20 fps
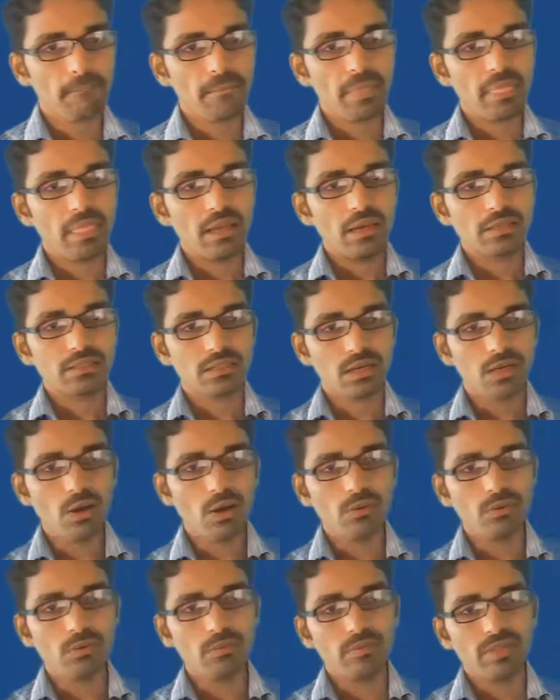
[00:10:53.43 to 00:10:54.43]
So
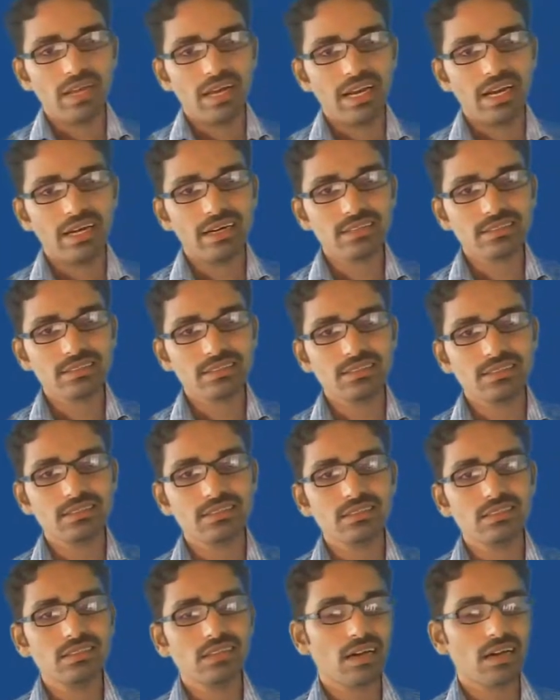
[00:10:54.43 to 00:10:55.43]
now let us
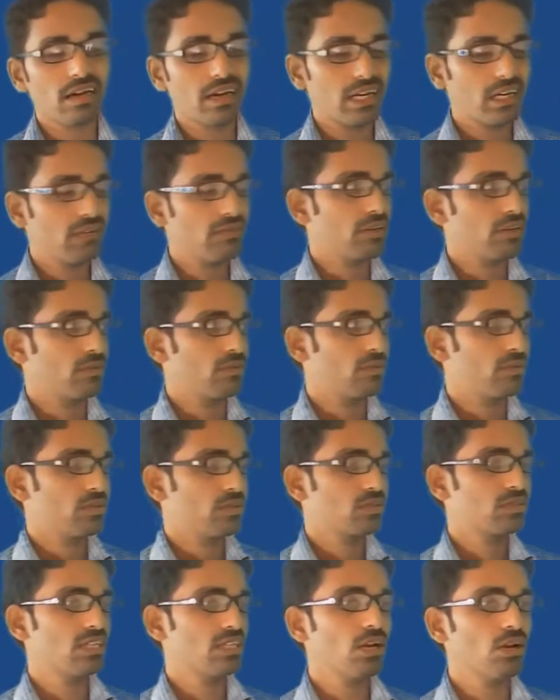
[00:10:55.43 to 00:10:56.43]
consider the current wave. So
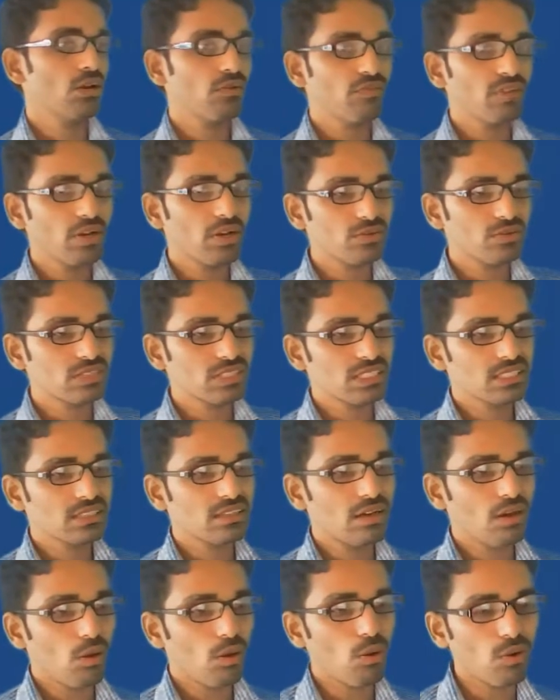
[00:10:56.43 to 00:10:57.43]
till now we have seen
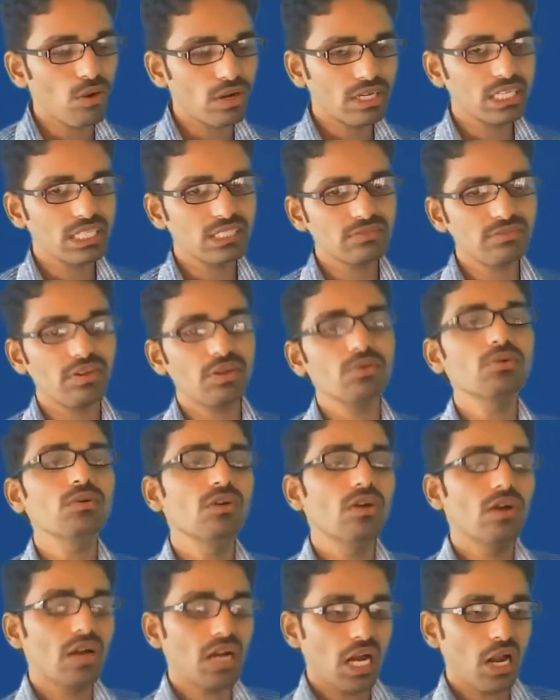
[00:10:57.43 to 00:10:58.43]
the voltage
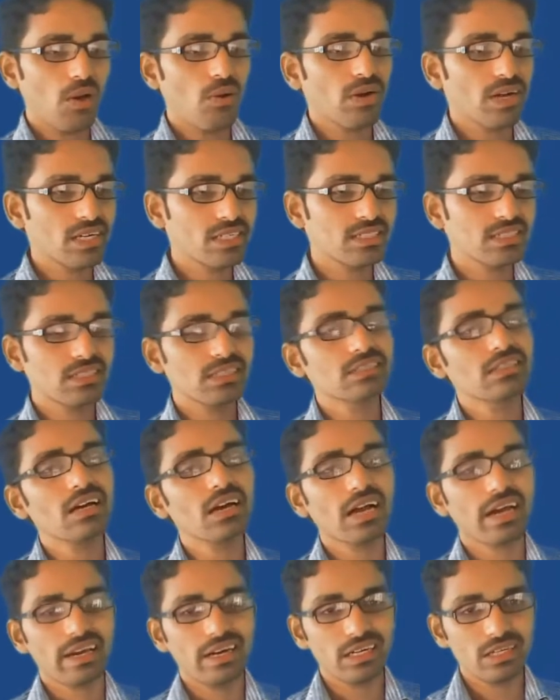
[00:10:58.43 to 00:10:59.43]
wave. Now consider the
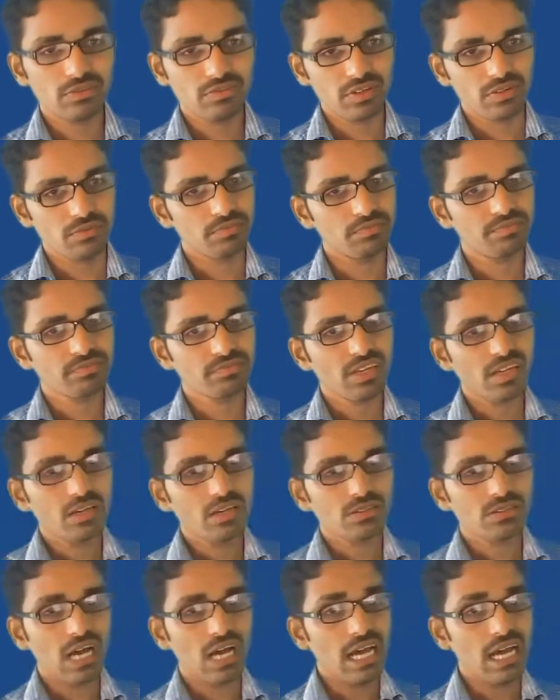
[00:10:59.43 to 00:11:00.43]
current wave.
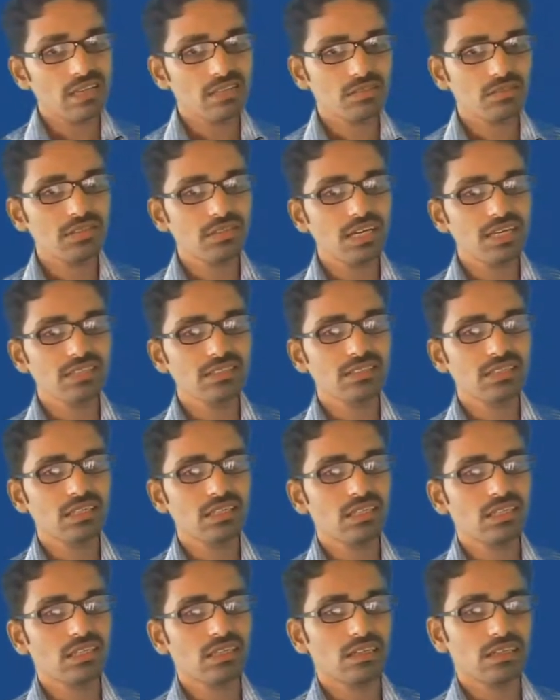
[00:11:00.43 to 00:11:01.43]
So as soon as
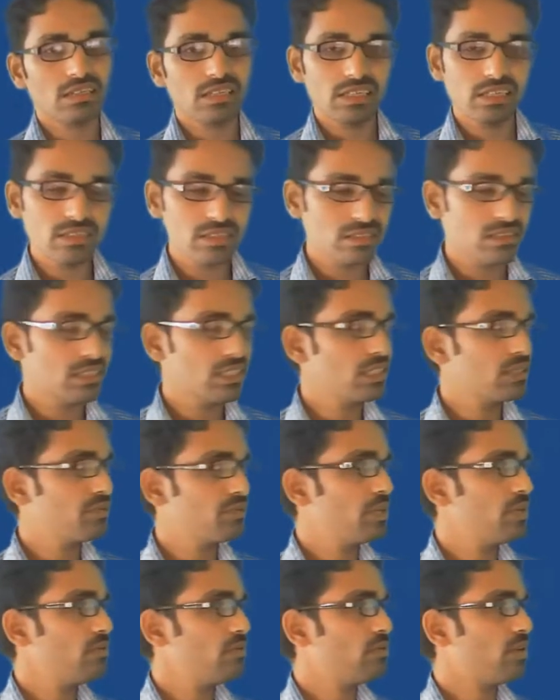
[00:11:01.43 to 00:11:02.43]
the incident
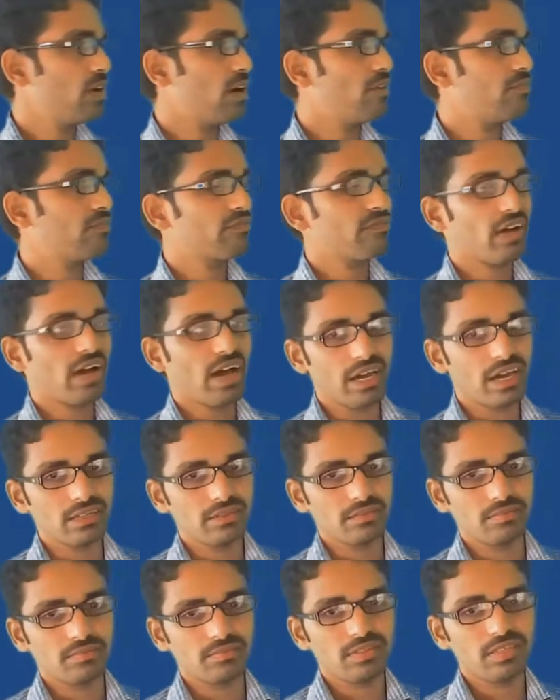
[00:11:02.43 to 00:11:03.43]
wave of I,
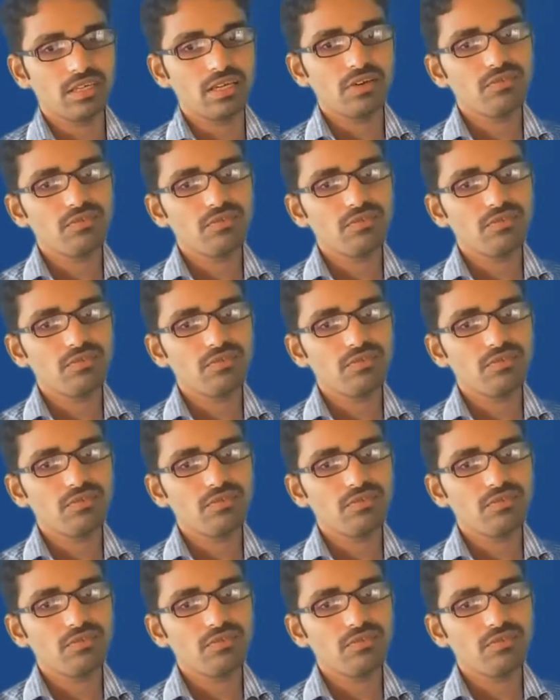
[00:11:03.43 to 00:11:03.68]
which